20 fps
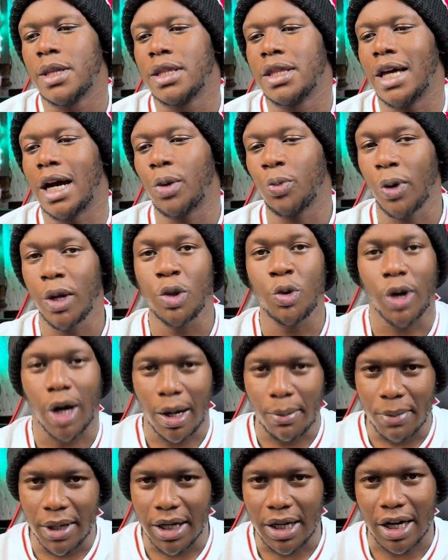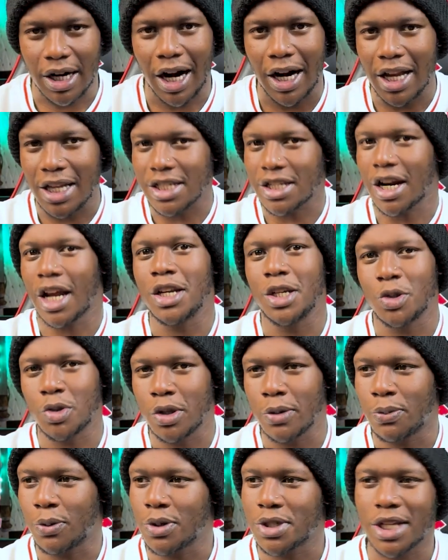That way, you can make runners run into
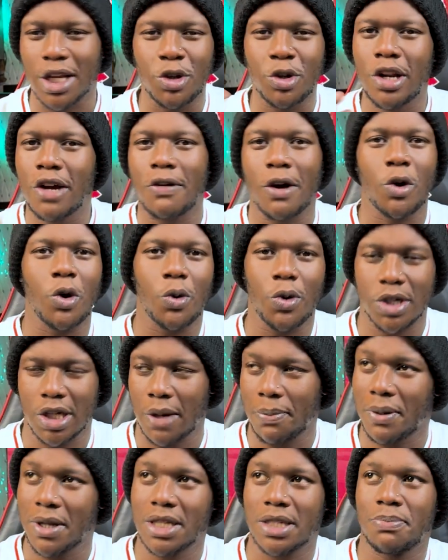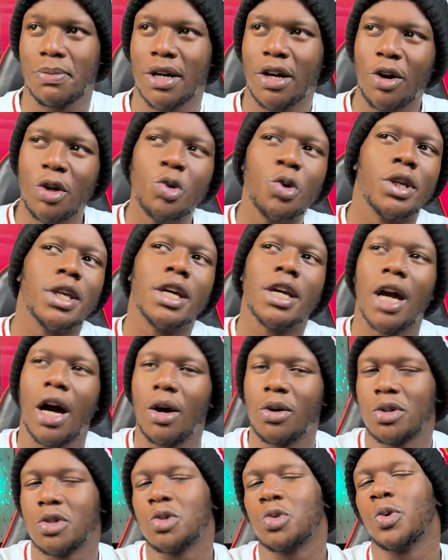the post, and you never know what happens. But now, when you kick
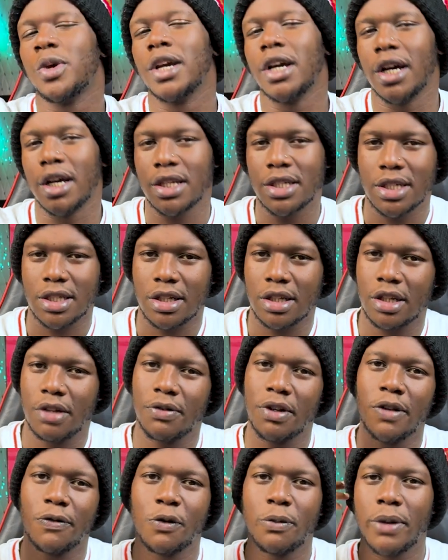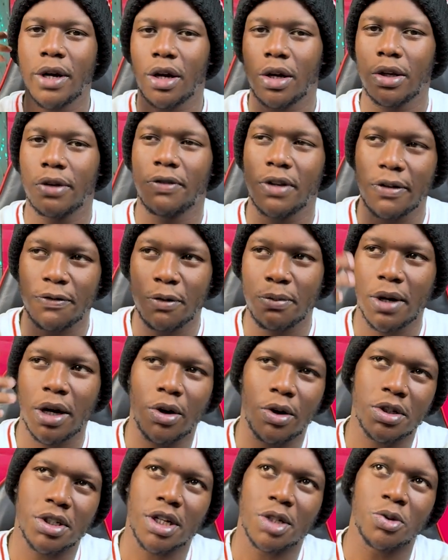outswingers, even if you make
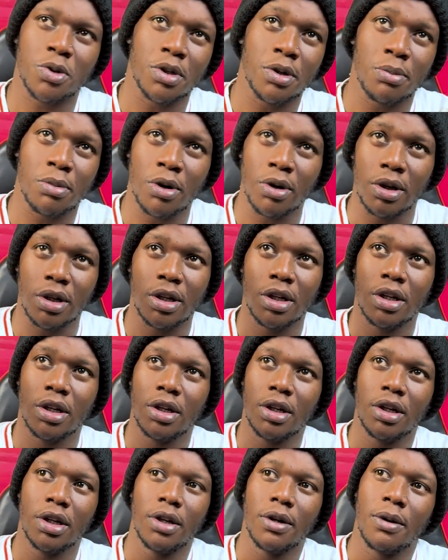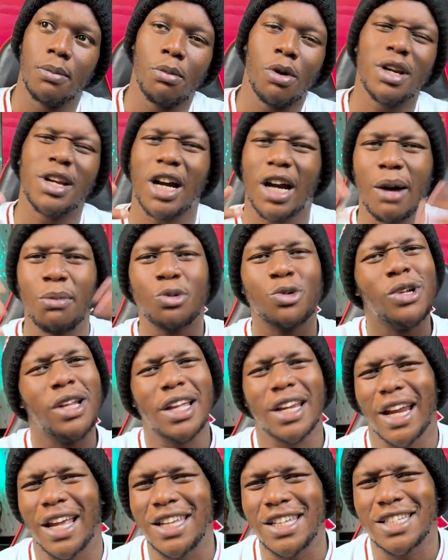contact with the ball, ball na
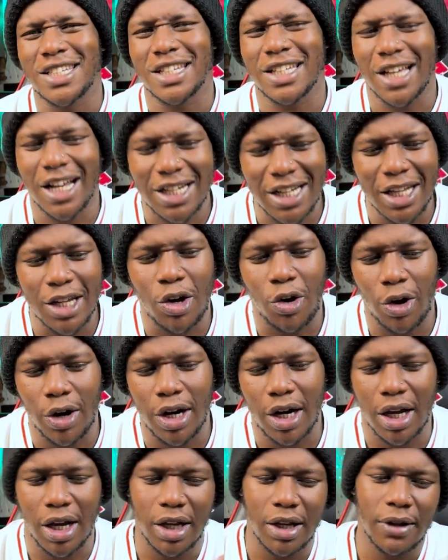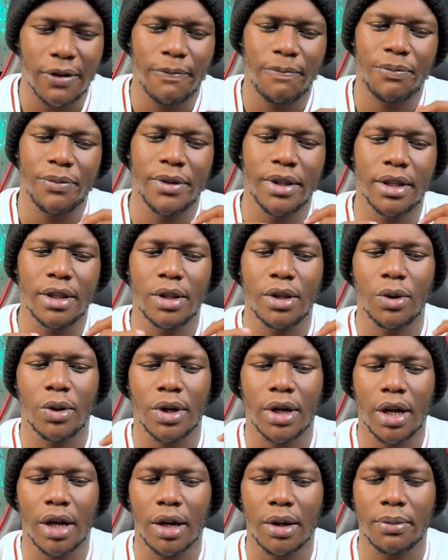kamtule raisi. Hata hii corner,
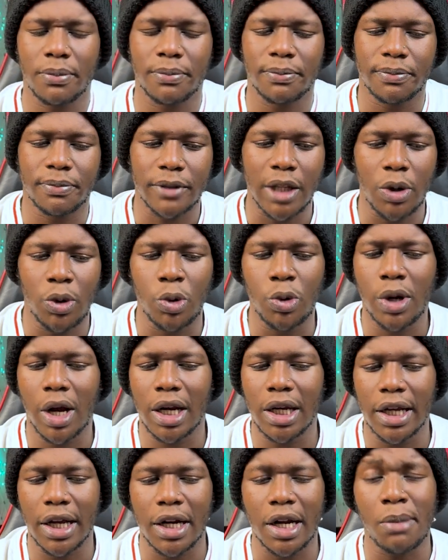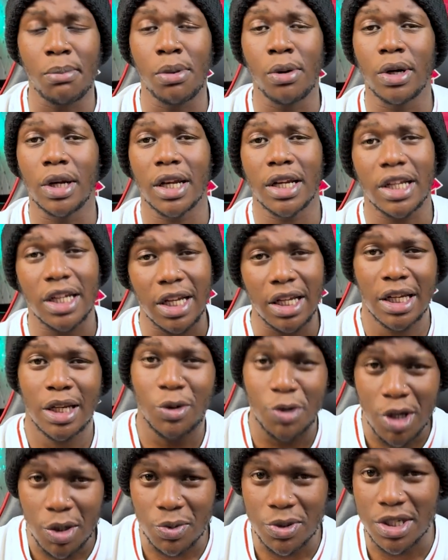Olunga li had a ball and
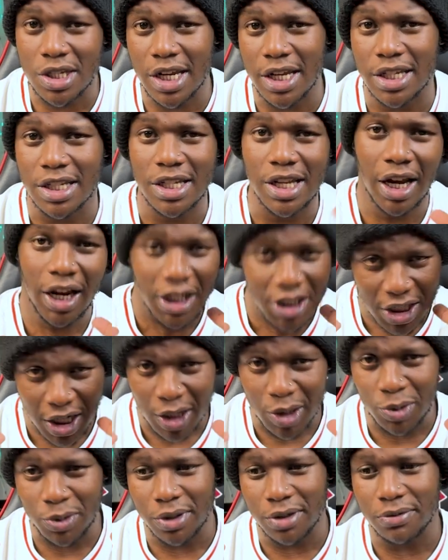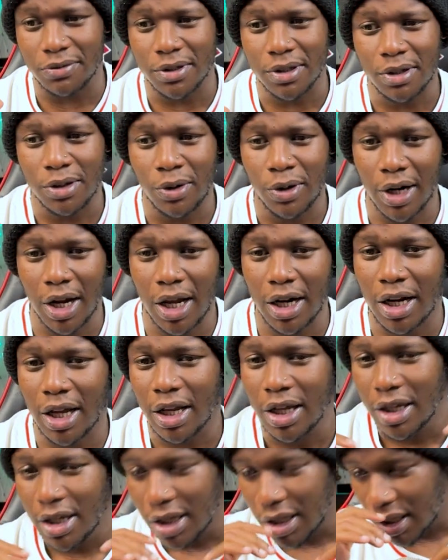ilikuja tu straight akashika tu hivi Onana.
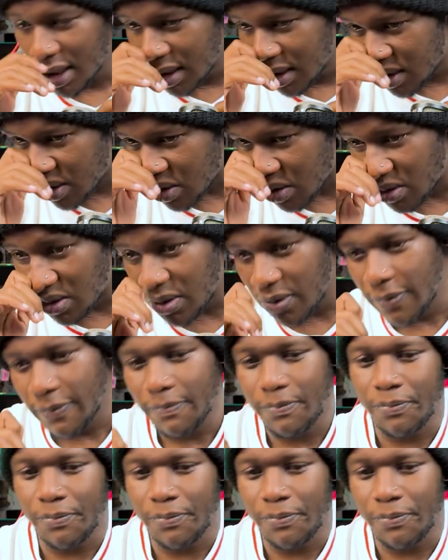So